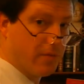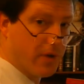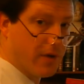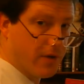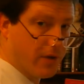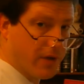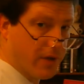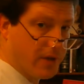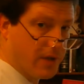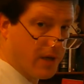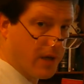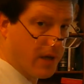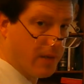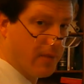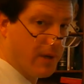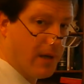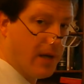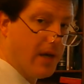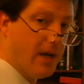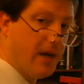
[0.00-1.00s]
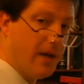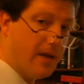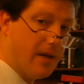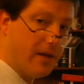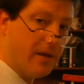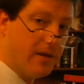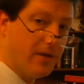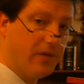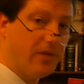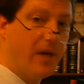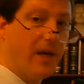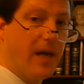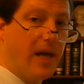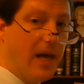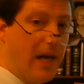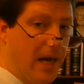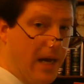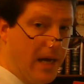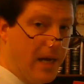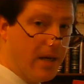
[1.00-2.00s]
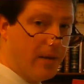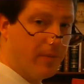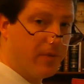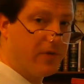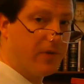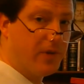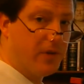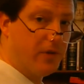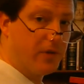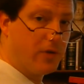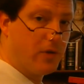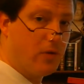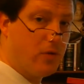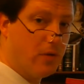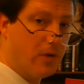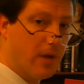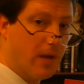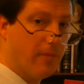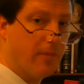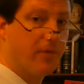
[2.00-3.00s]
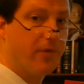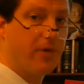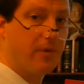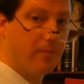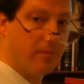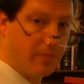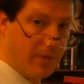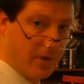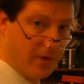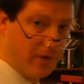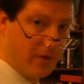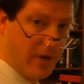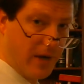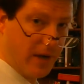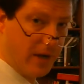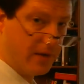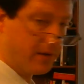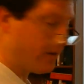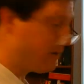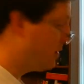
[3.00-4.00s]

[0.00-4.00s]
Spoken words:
per unit time. That is, amps is coulombs per second,